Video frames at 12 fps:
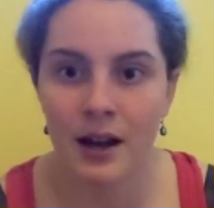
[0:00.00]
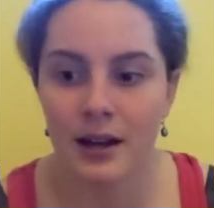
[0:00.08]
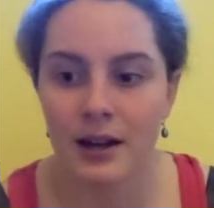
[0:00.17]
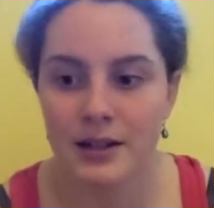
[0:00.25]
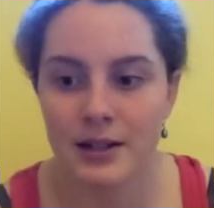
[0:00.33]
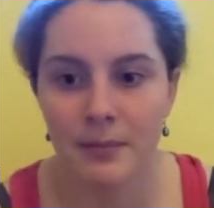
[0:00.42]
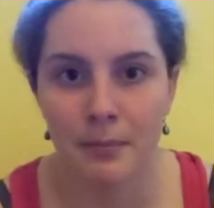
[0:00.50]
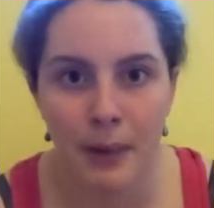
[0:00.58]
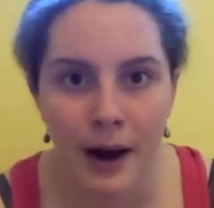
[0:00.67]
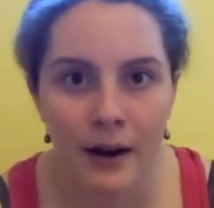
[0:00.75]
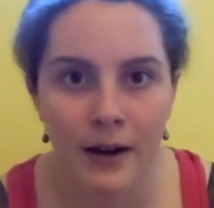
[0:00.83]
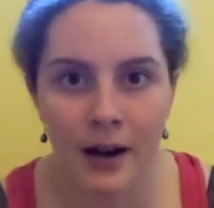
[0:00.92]
get some
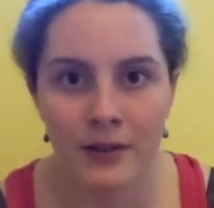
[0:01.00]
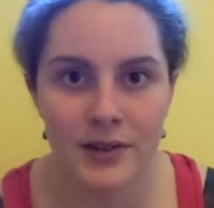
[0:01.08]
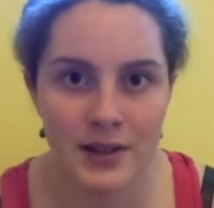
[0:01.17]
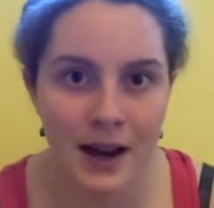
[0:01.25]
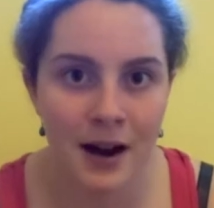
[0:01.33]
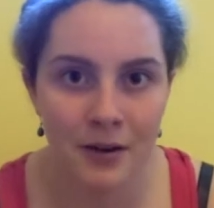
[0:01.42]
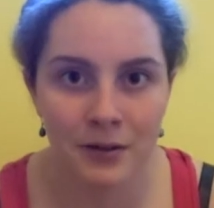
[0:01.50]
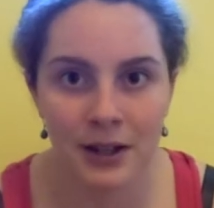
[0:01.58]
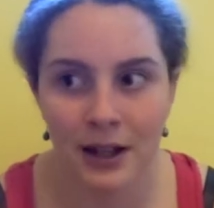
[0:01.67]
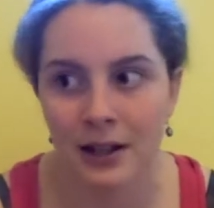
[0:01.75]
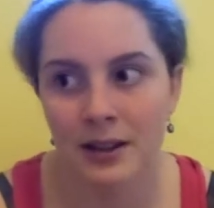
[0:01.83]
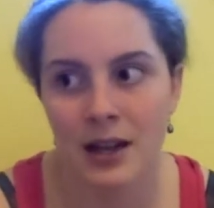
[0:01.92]
background sound like